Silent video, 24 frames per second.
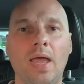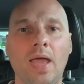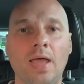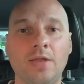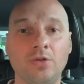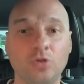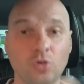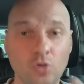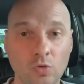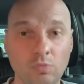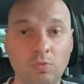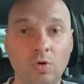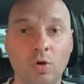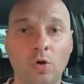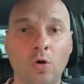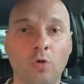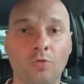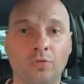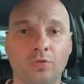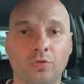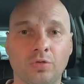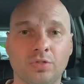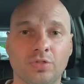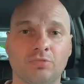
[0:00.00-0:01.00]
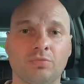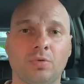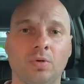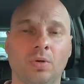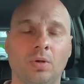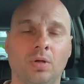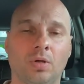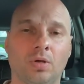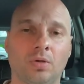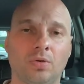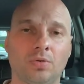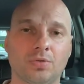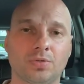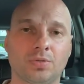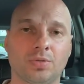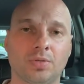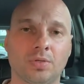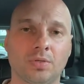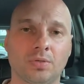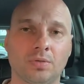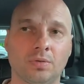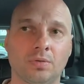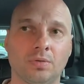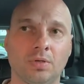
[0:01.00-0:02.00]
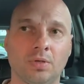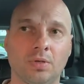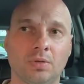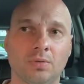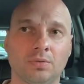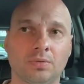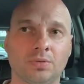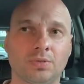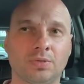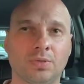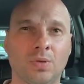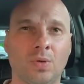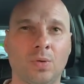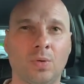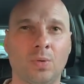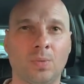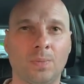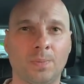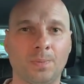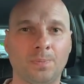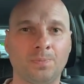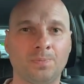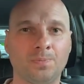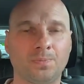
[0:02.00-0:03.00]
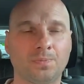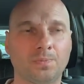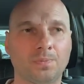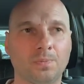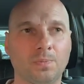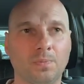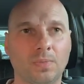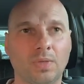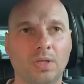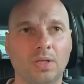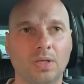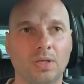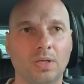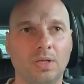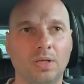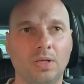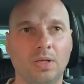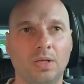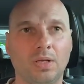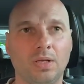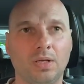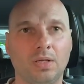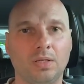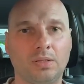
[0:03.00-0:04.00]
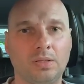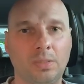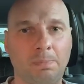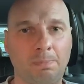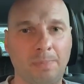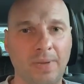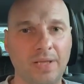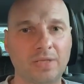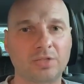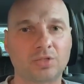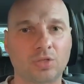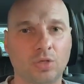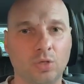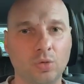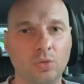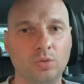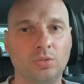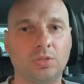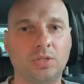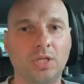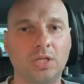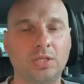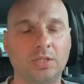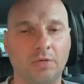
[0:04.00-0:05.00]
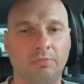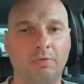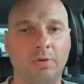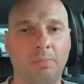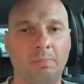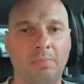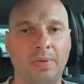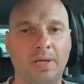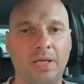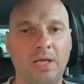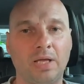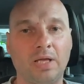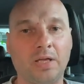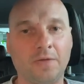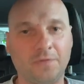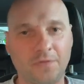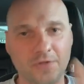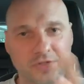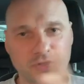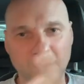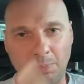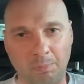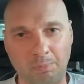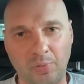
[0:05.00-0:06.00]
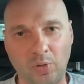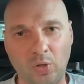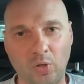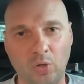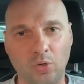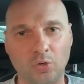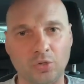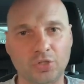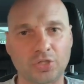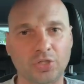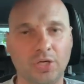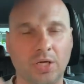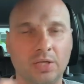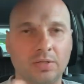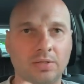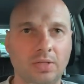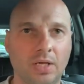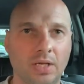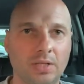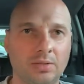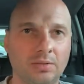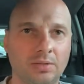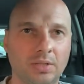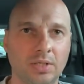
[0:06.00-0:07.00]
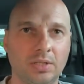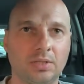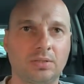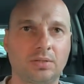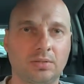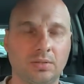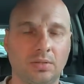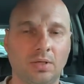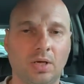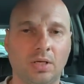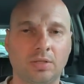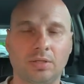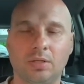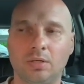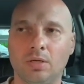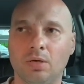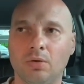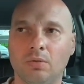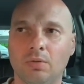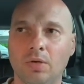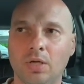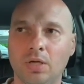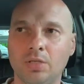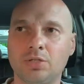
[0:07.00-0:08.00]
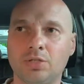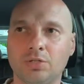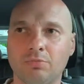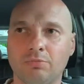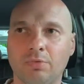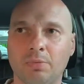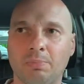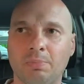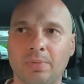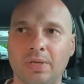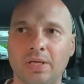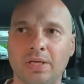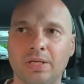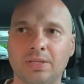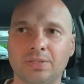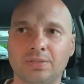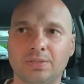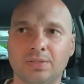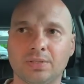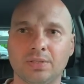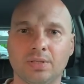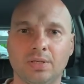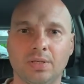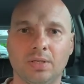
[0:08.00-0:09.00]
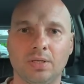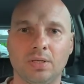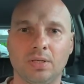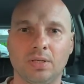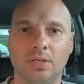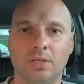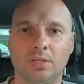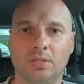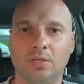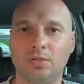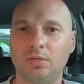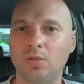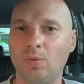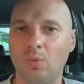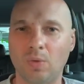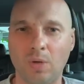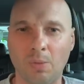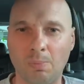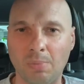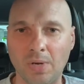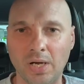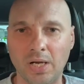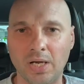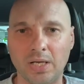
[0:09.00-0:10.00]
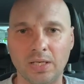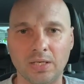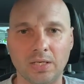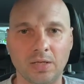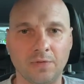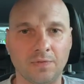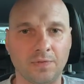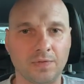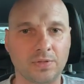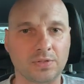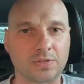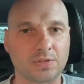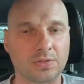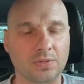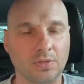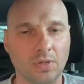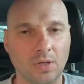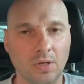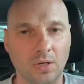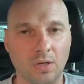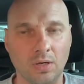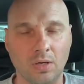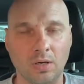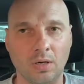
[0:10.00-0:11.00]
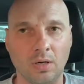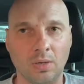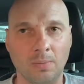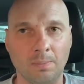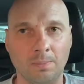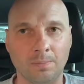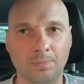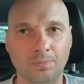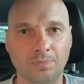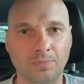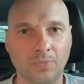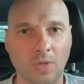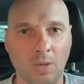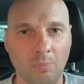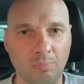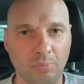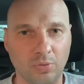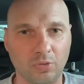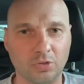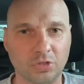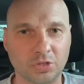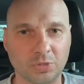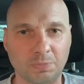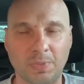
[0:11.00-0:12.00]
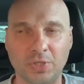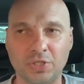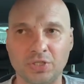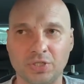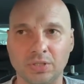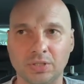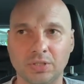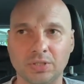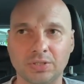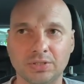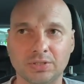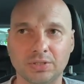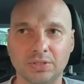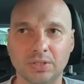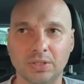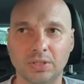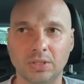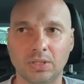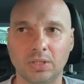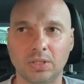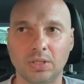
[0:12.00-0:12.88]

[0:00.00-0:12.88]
and you will go through this roller coaster, So depends who did the repair. If it's a Porsche and they did, I don't know, engine repairs, you don't want to buy it if it's not a Porsche specialist